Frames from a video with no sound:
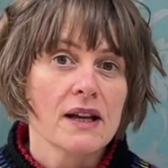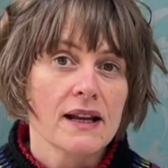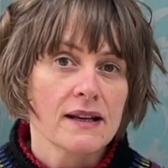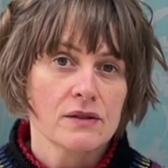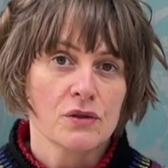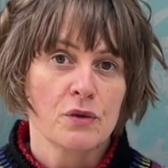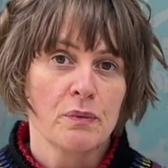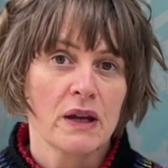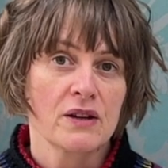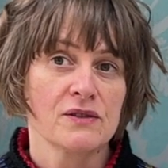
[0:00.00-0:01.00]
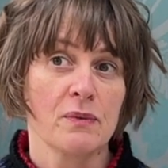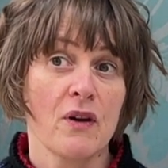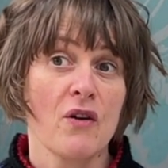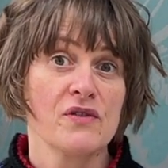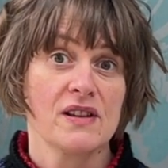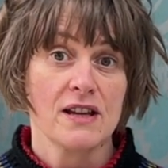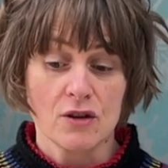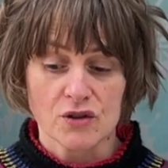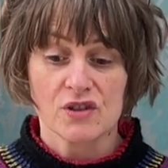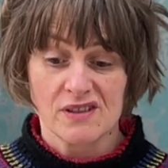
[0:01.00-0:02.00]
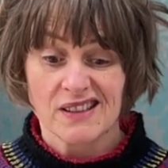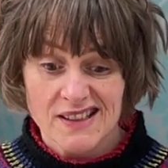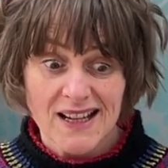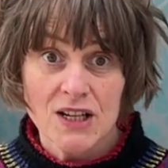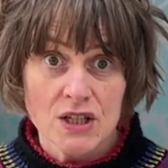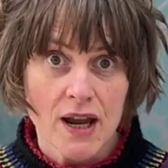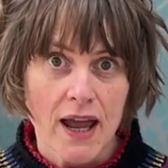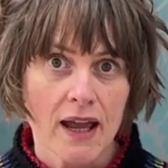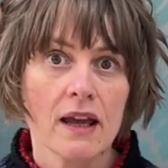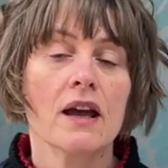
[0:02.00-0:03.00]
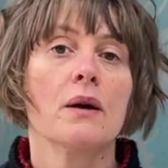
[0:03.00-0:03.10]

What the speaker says: a little because we're obviously not just stitching,